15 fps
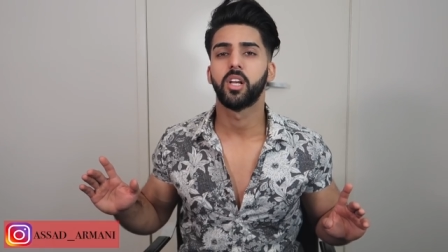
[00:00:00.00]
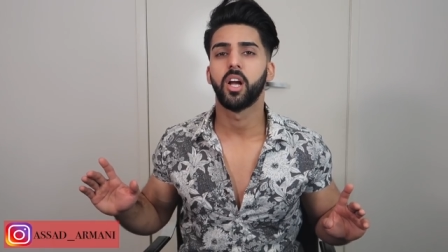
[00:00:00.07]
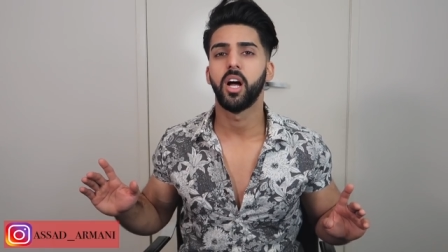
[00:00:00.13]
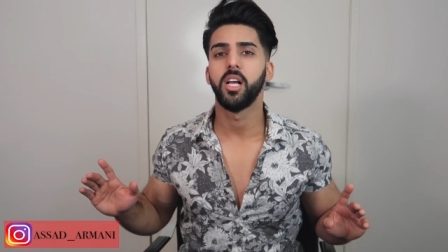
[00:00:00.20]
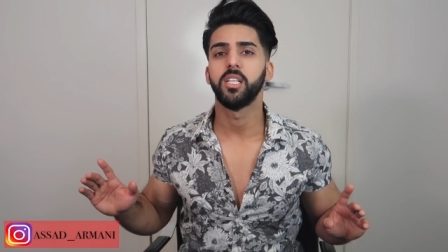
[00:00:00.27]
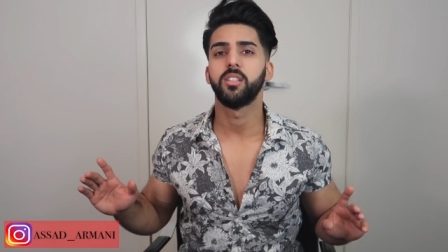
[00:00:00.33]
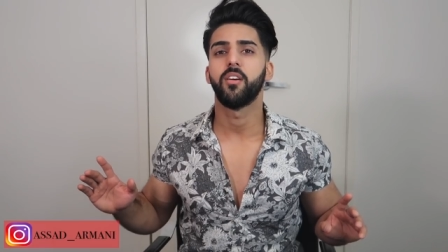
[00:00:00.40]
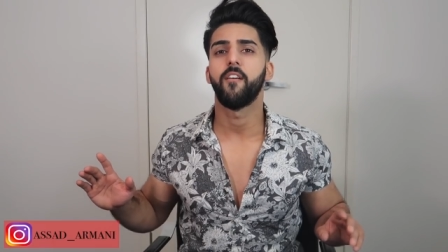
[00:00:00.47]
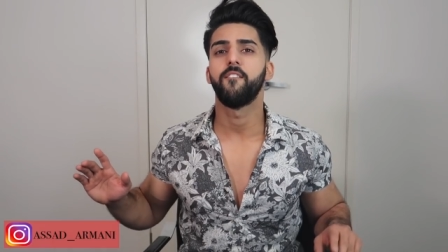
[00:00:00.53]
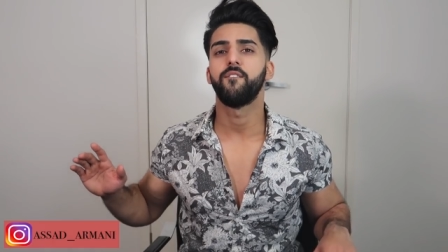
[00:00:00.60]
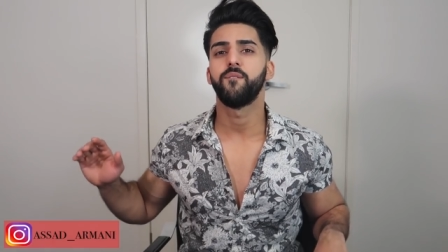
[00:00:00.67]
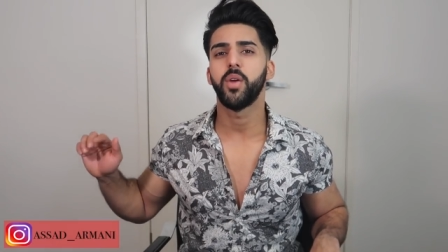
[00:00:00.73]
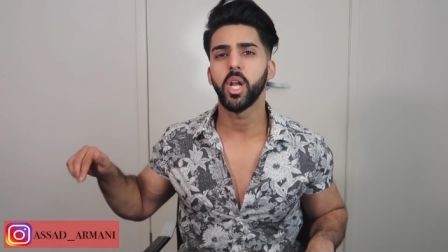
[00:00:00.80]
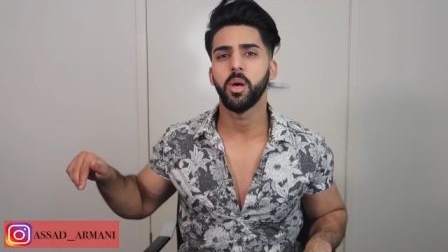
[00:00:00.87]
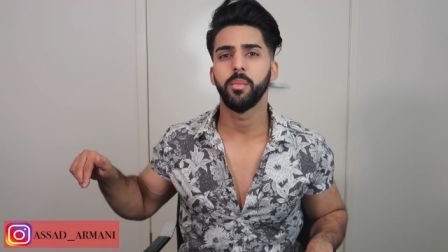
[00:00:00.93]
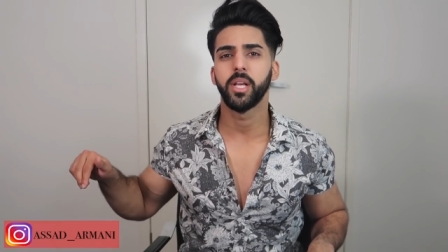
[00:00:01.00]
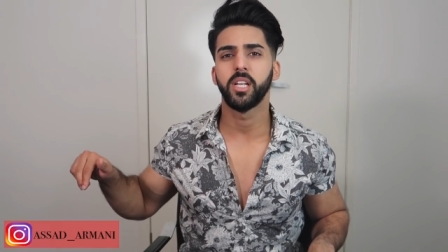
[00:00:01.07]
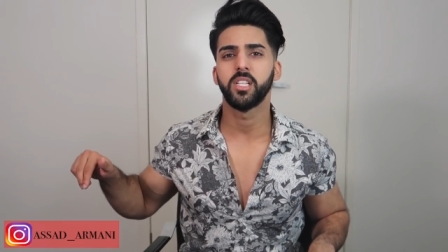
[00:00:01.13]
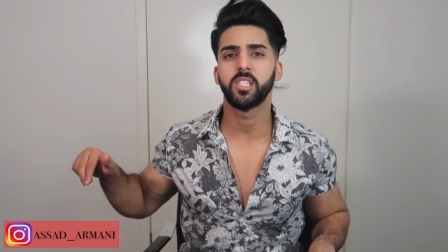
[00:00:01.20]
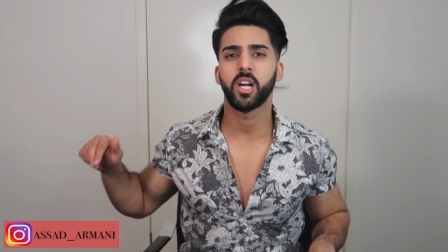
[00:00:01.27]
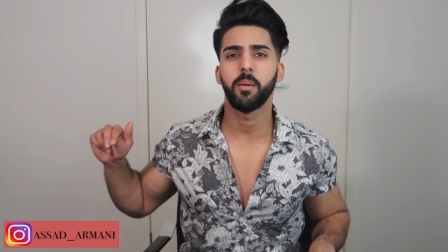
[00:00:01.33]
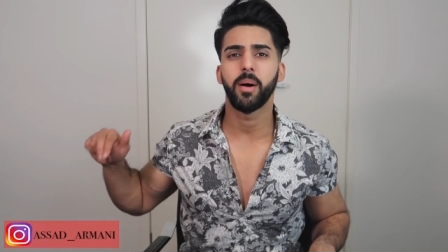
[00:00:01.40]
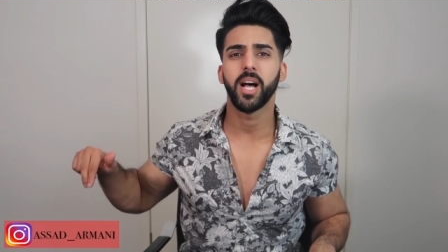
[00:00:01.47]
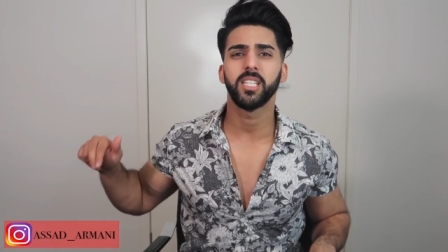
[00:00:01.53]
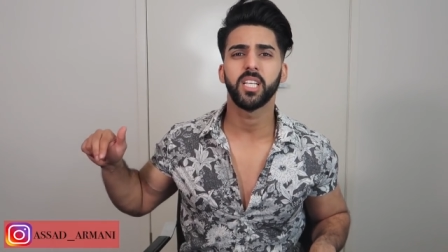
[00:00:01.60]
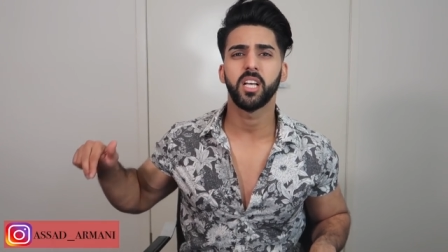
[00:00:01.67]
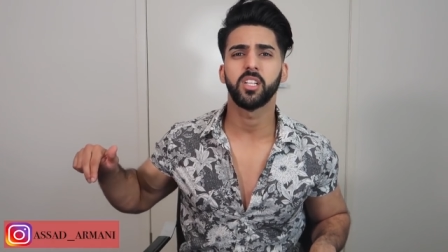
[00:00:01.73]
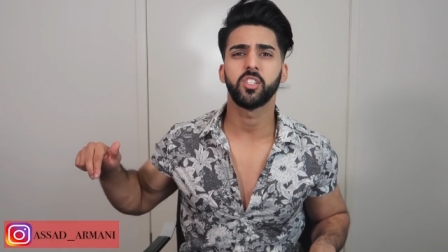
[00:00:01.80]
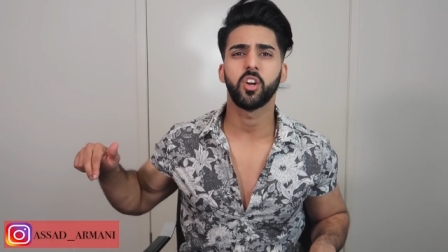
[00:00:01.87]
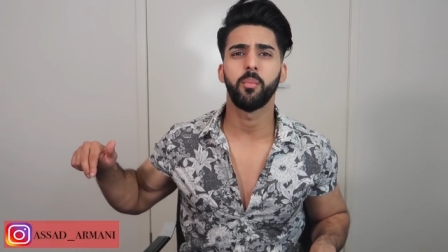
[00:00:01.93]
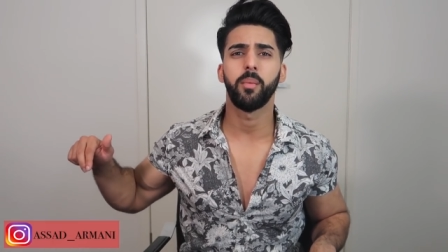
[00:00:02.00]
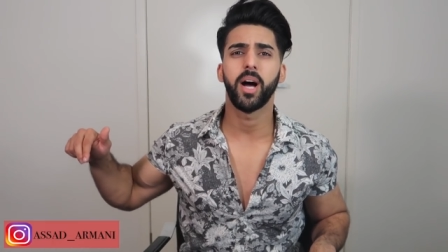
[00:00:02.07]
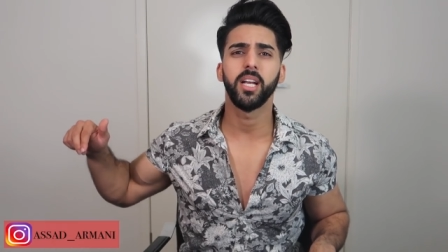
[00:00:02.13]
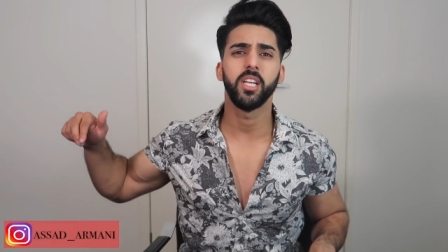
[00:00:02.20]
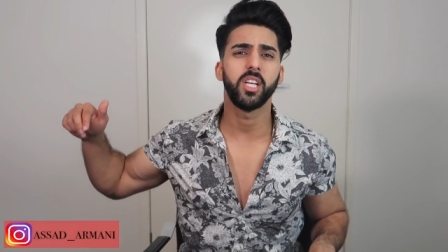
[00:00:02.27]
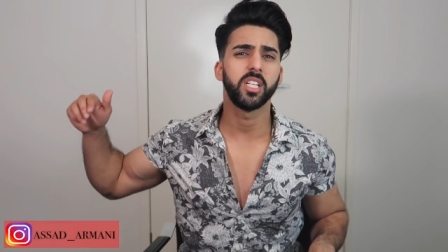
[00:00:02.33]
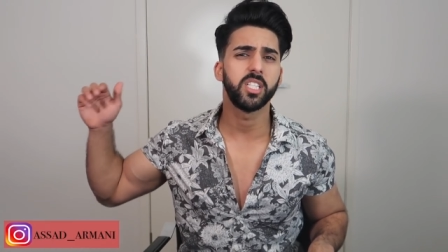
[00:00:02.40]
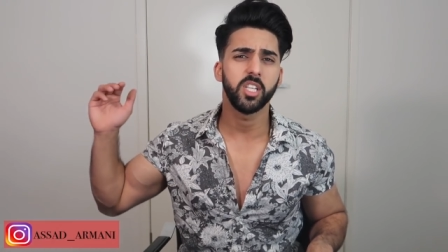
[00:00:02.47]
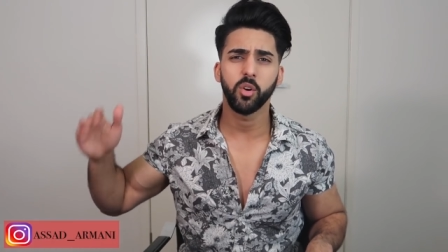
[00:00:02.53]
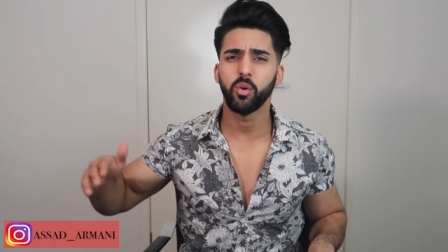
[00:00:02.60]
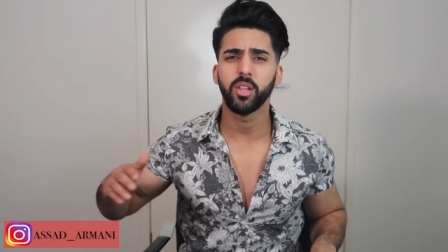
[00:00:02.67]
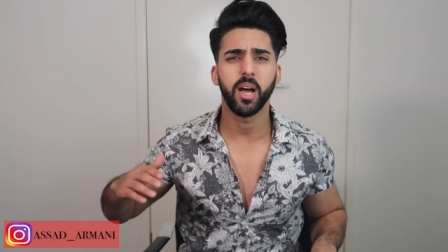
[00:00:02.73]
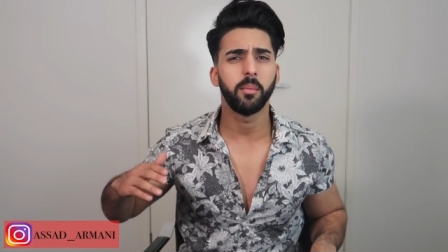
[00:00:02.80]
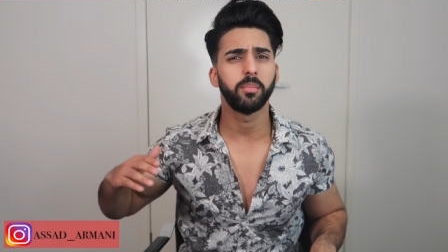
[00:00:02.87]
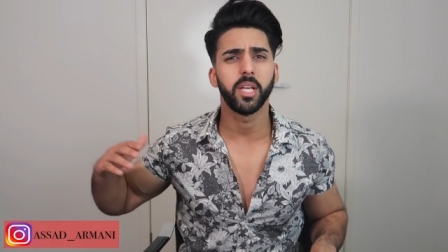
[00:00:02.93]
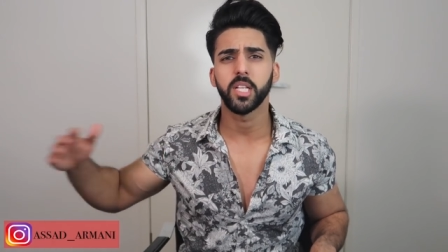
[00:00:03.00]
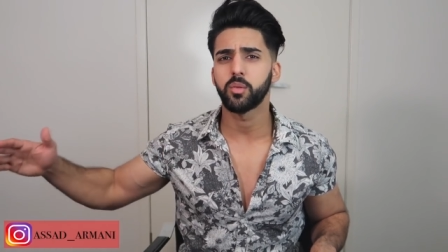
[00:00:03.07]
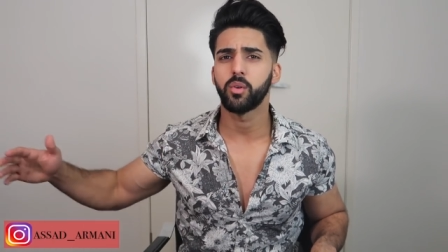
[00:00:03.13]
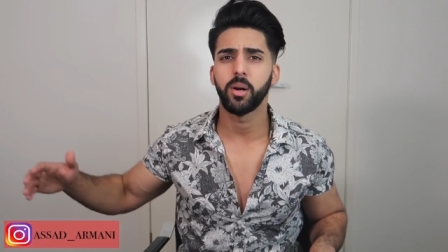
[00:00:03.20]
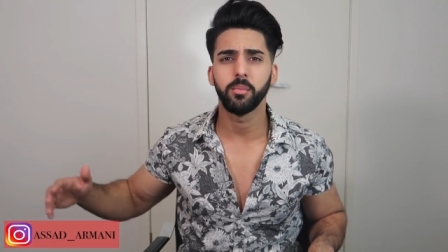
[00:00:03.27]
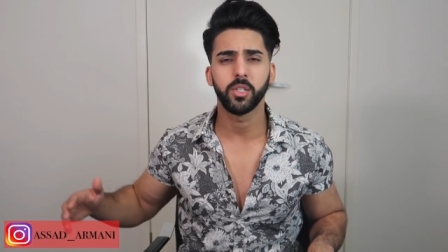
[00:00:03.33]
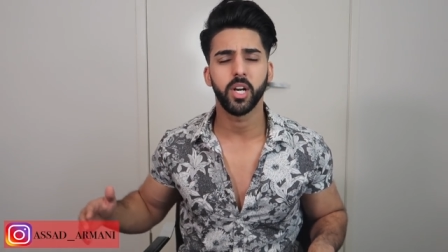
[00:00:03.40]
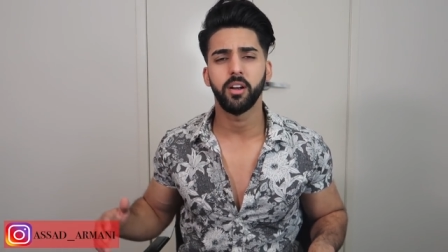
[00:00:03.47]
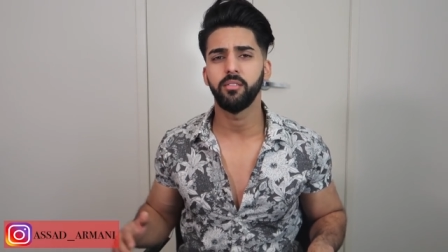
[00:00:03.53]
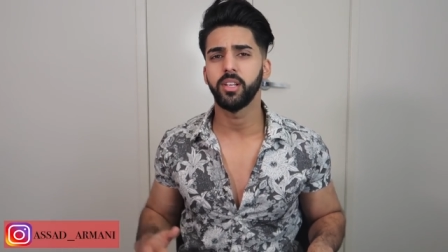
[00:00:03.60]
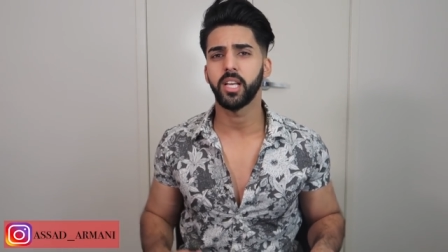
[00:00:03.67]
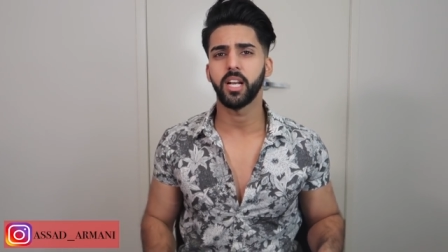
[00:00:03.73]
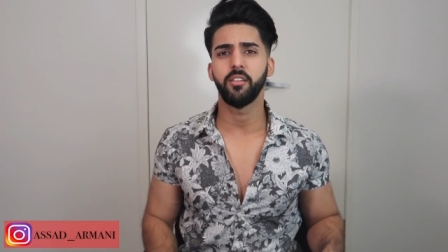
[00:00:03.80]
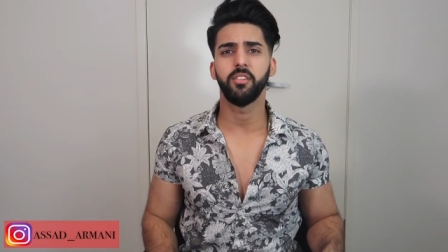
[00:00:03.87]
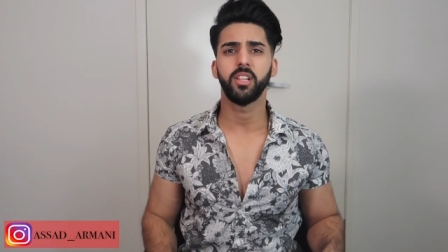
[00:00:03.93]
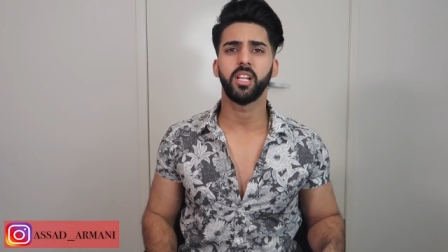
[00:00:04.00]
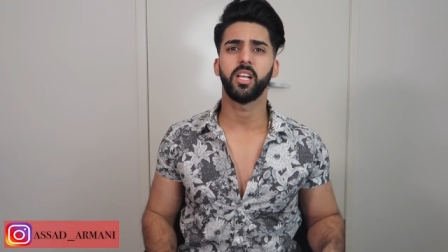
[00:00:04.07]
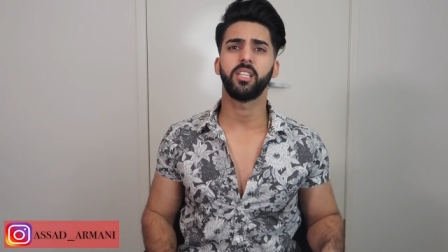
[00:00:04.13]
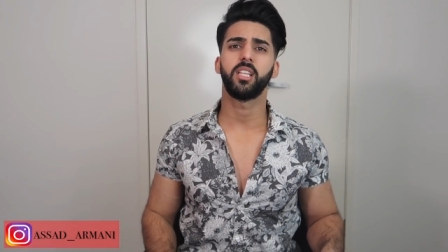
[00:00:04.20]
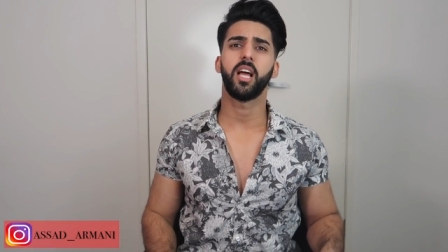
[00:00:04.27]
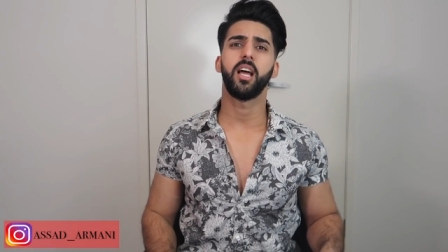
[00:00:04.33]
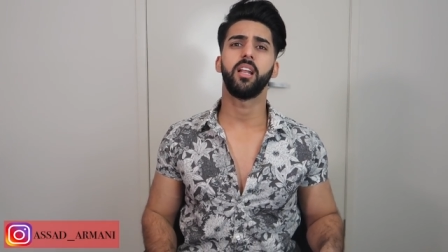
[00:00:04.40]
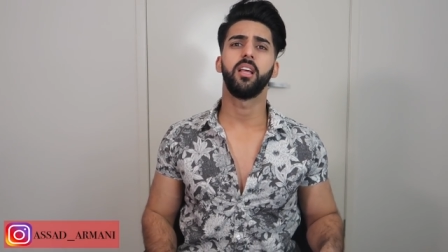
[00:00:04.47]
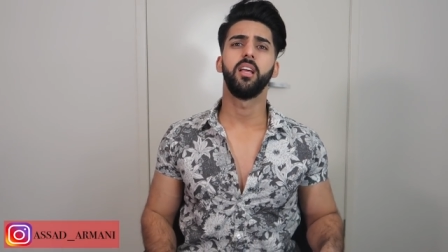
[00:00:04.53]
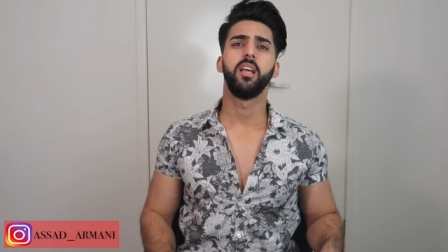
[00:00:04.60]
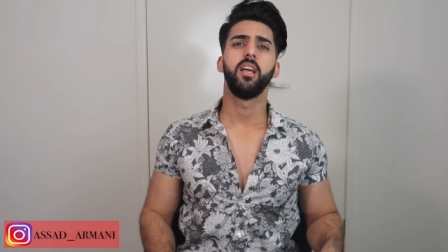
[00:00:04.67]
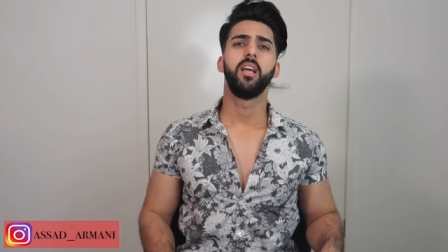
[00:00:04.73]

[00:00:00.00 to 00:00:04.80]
Guys, follow me on Instagram, Asad Armani. You can see all the updates where I'm traveling and everything like that.